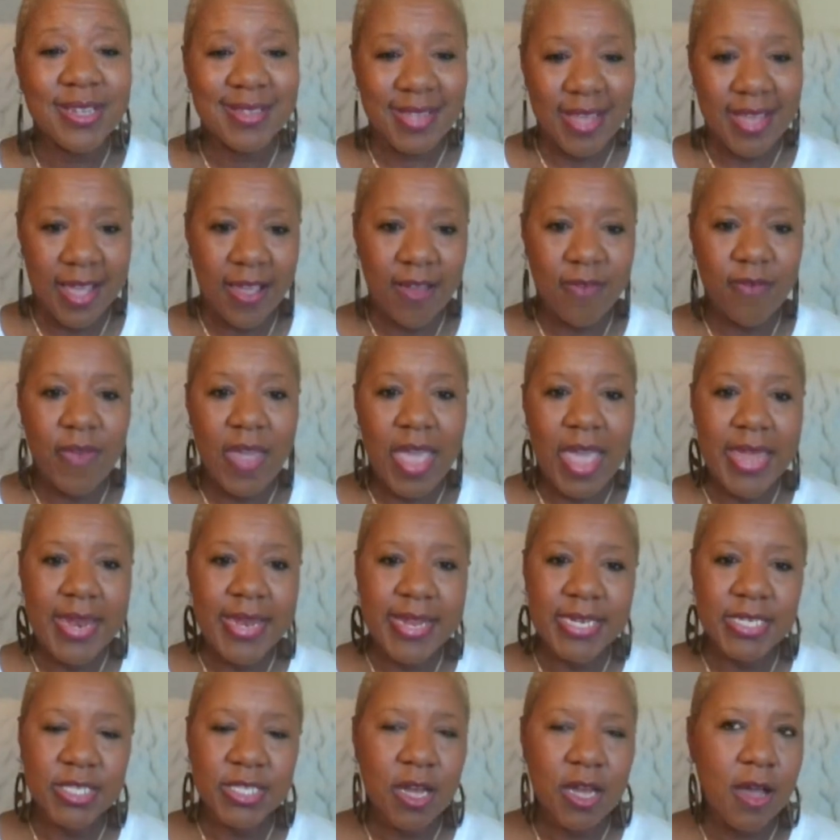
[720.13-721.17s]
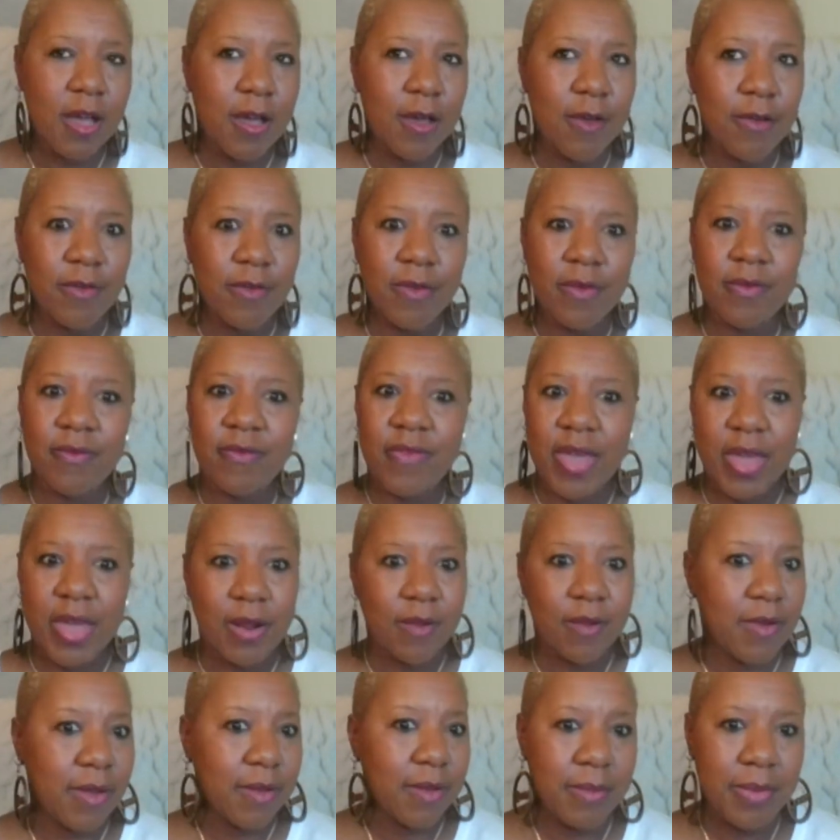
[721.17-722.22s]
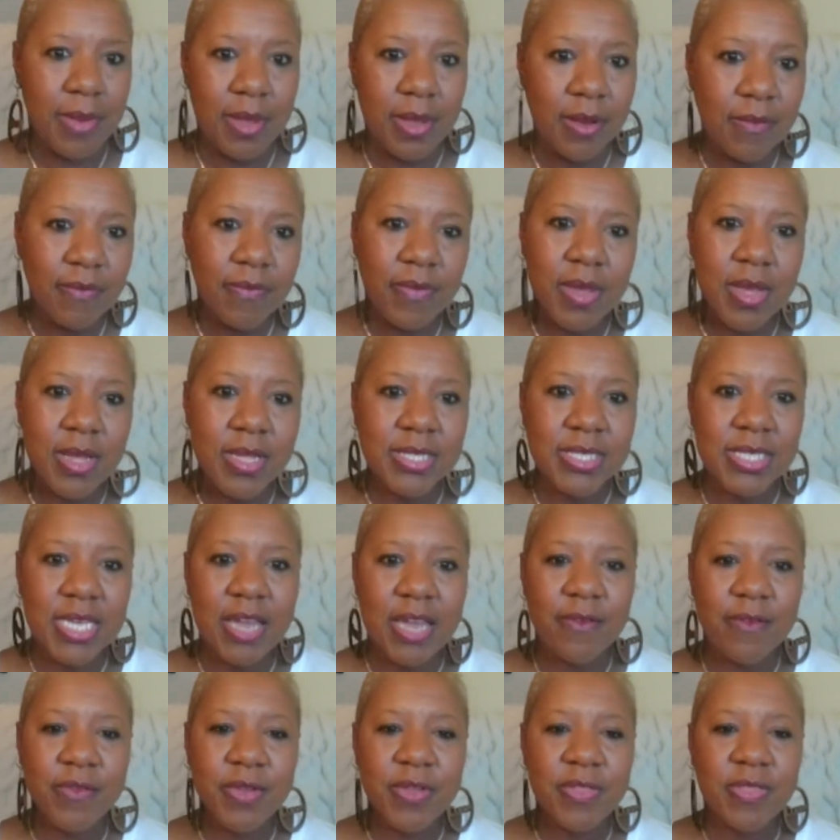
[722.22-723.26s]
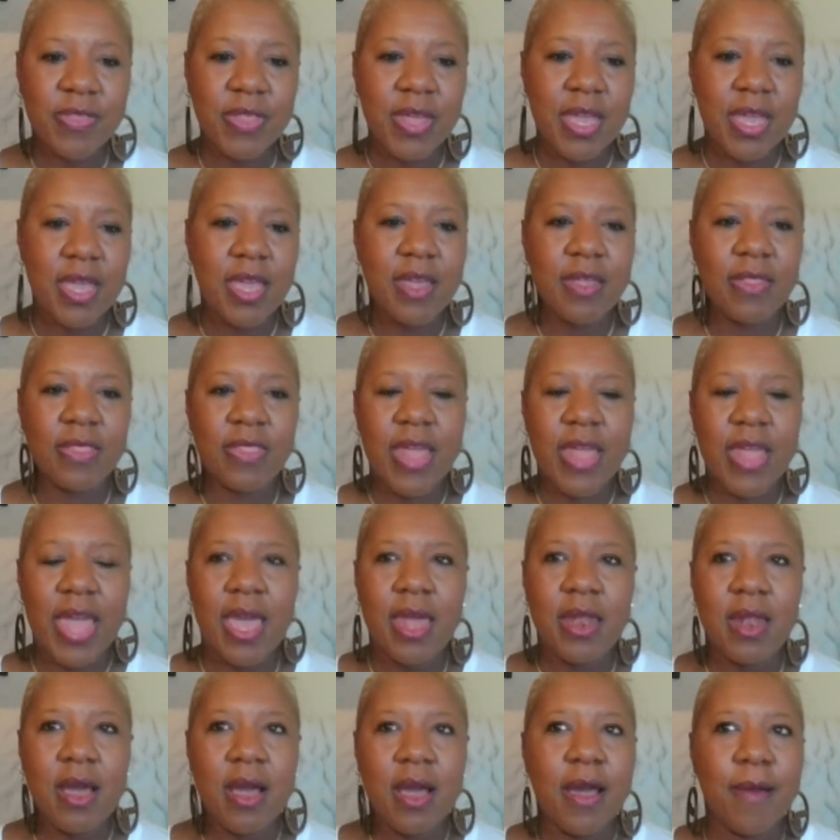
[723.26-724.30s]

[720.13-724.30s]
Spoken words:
and take advantage of veteran benefits, everything that